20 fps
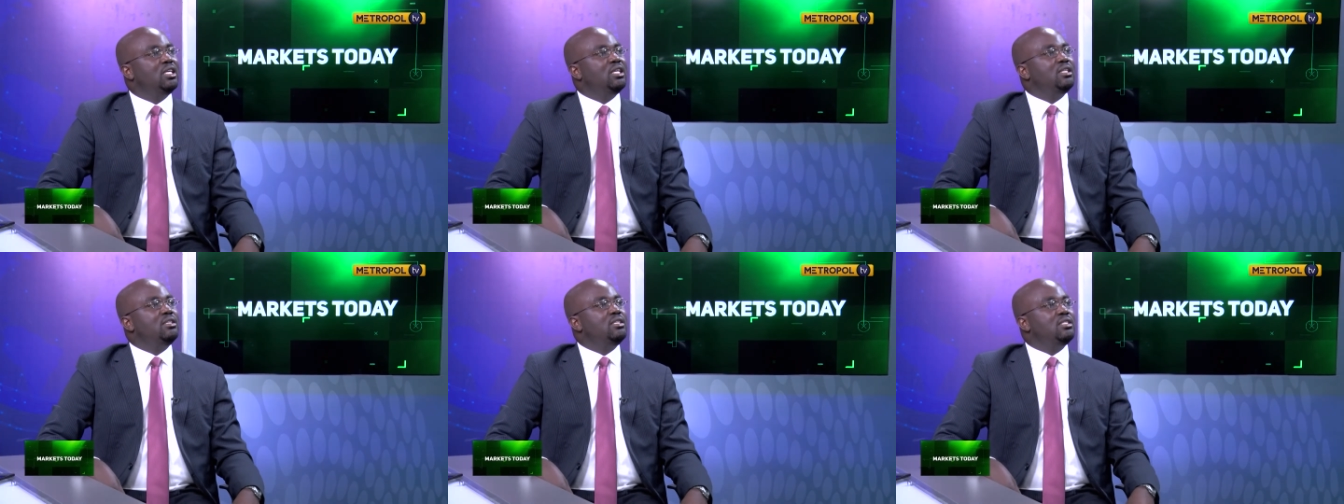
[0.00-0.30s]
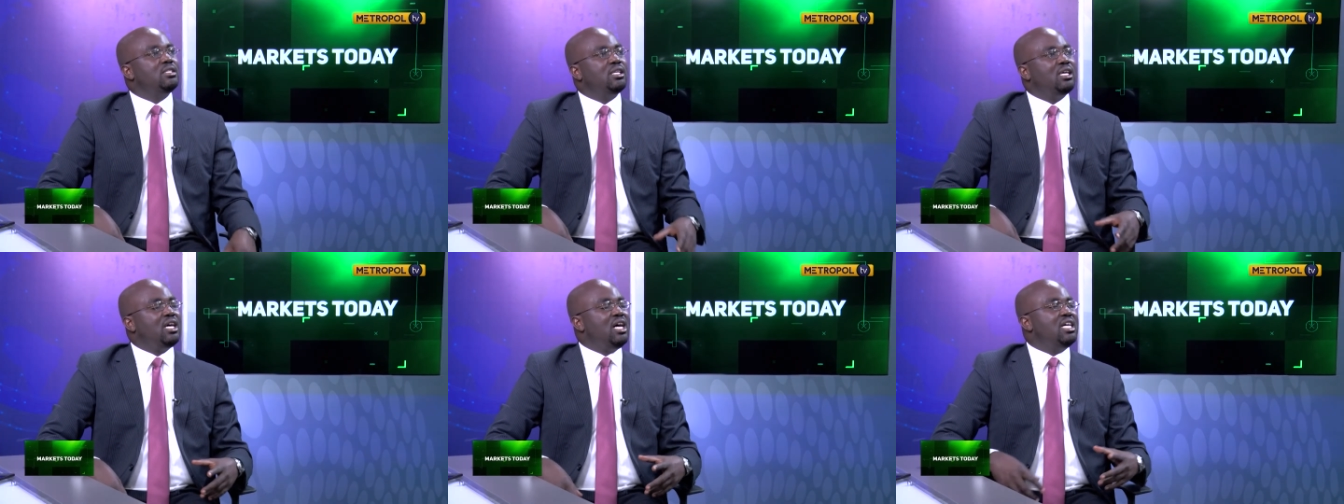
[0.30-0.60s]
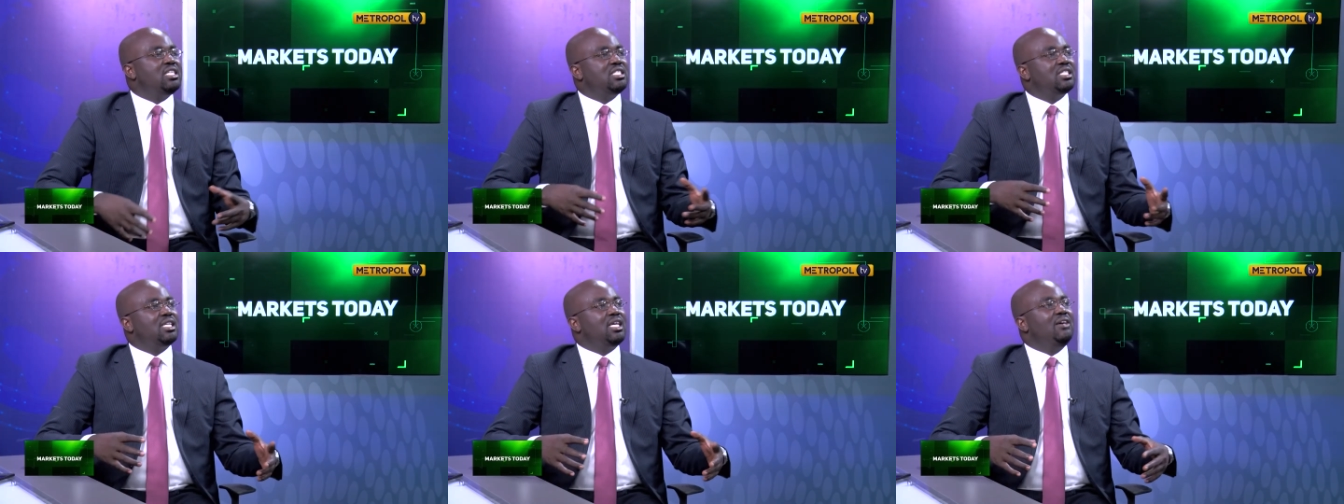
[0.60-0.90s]
This
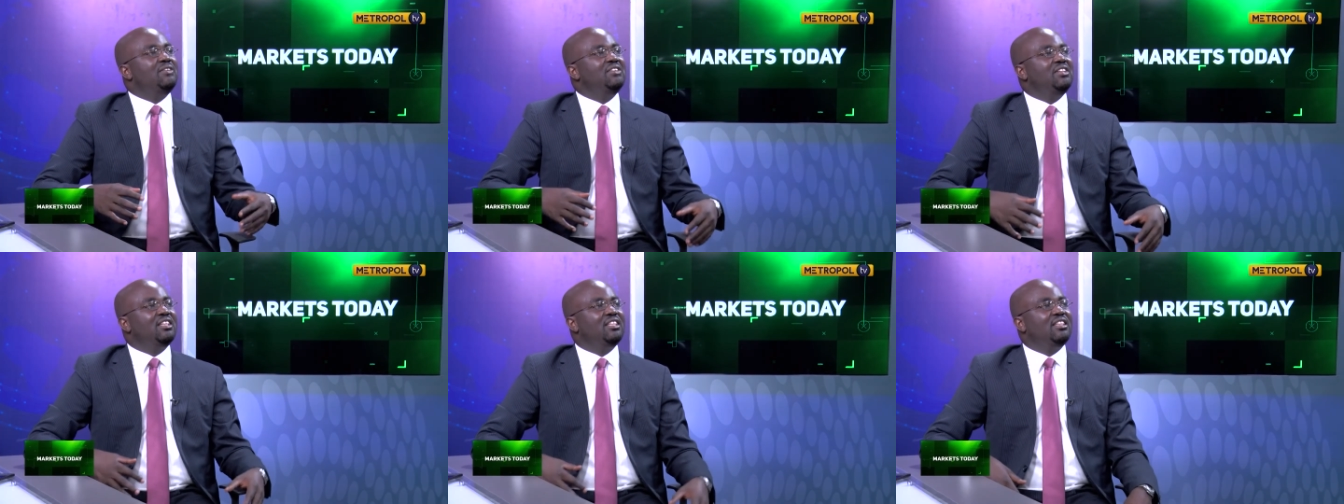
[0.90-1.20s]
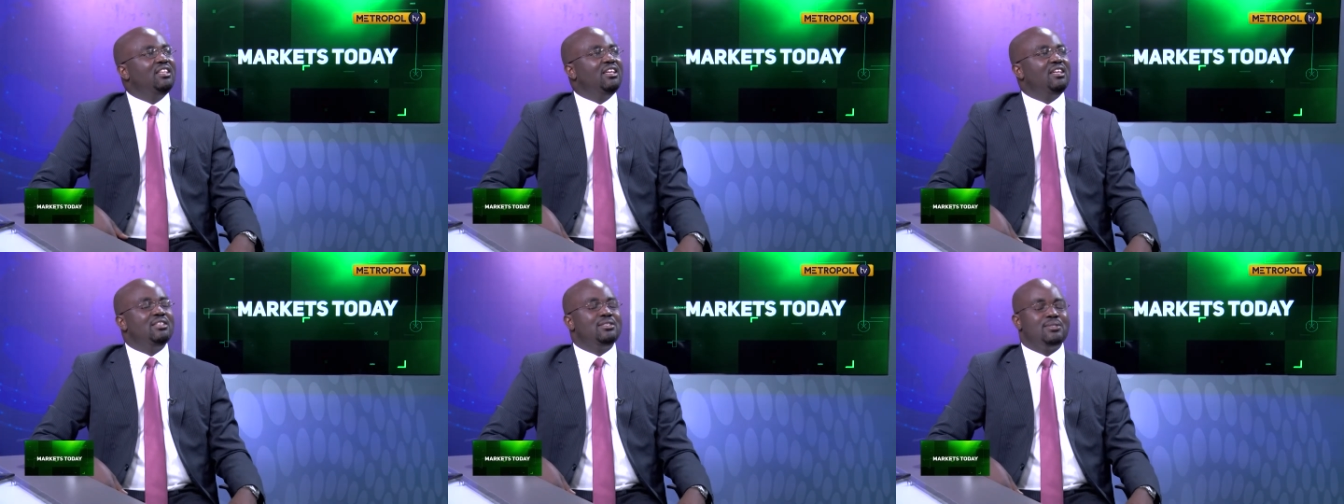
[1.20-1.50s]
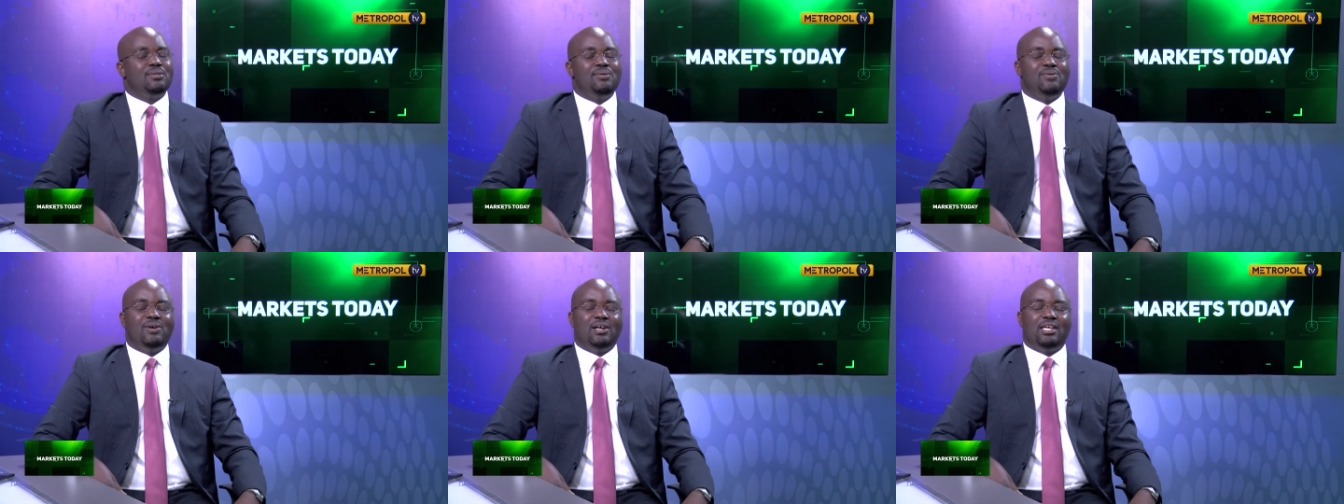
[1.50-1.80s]
cash accounting thing is
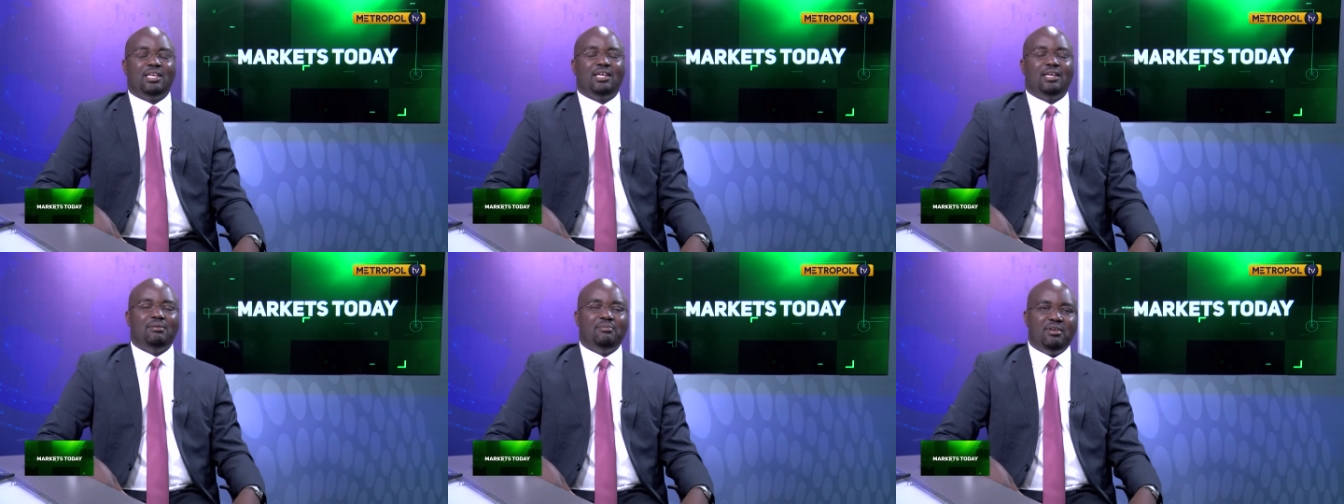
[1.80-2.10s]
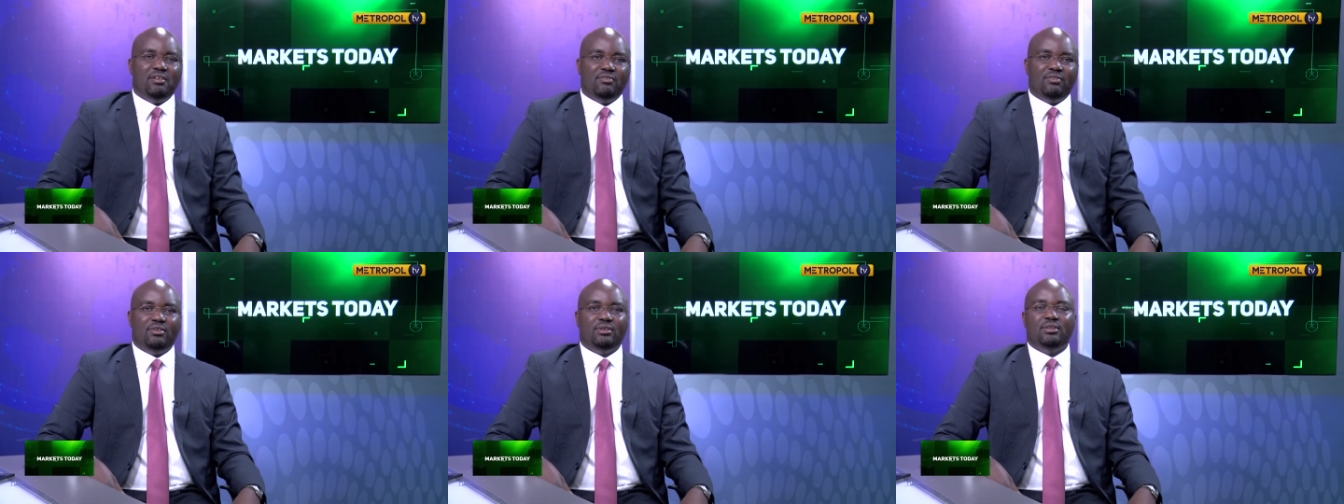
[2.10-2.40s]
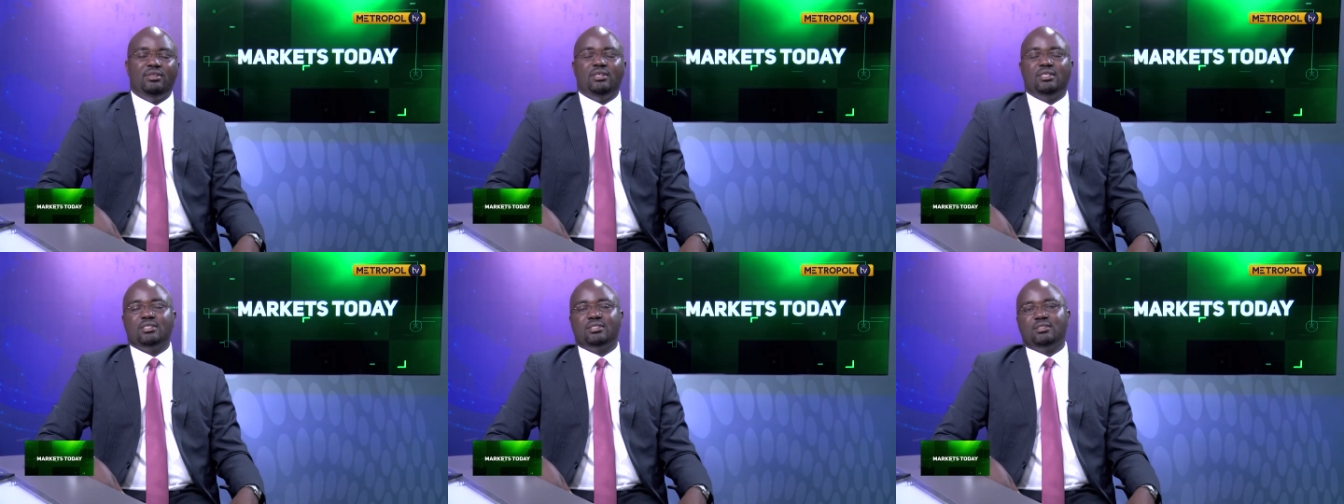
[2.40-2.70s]
not it's working. not working
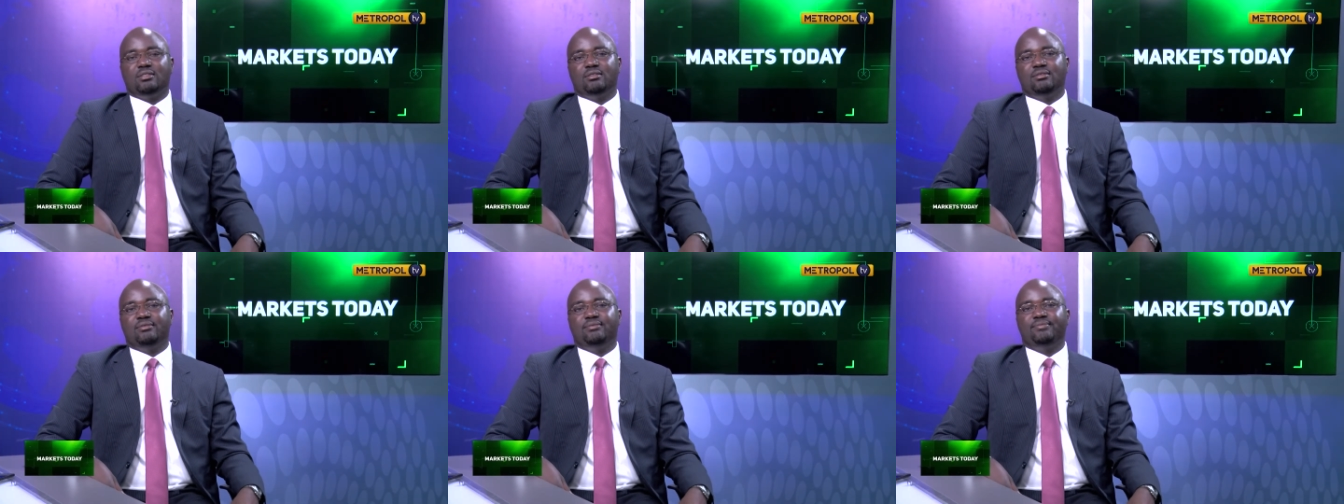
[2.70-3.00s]
for yes. us.